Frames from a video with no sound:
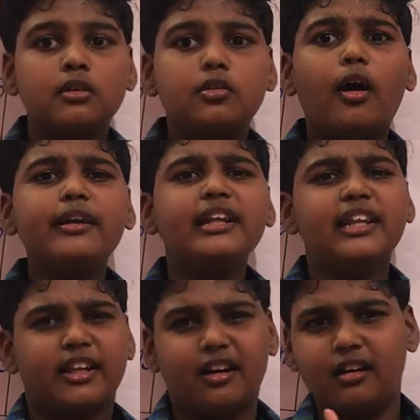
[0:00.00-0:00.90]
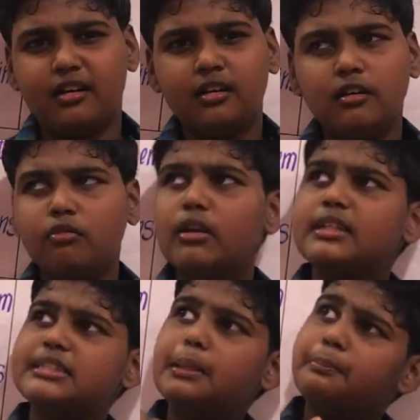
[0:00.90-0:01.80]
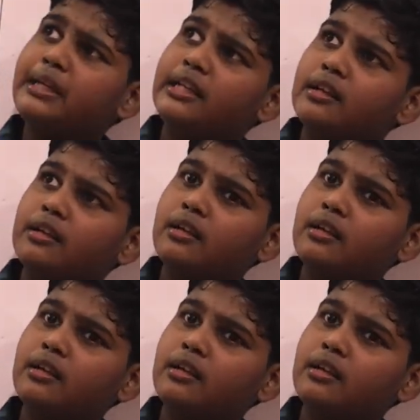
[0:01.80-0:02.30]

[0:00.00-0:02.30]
Cordillera, what does it mean?